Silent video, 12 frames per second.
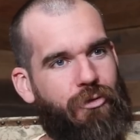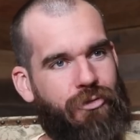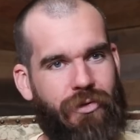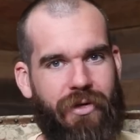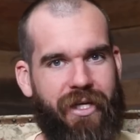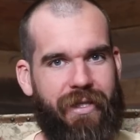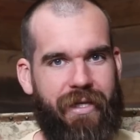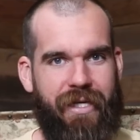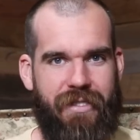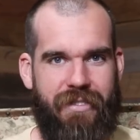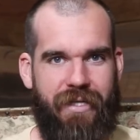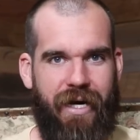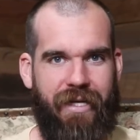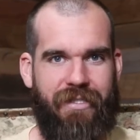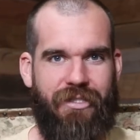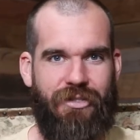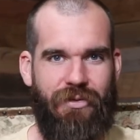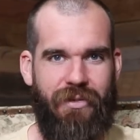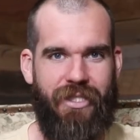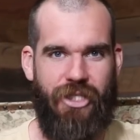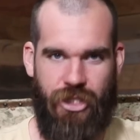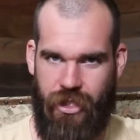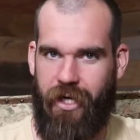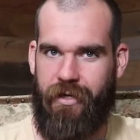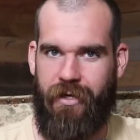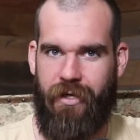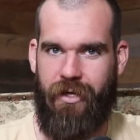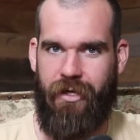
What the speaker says: the ruling elite starting to do this shit?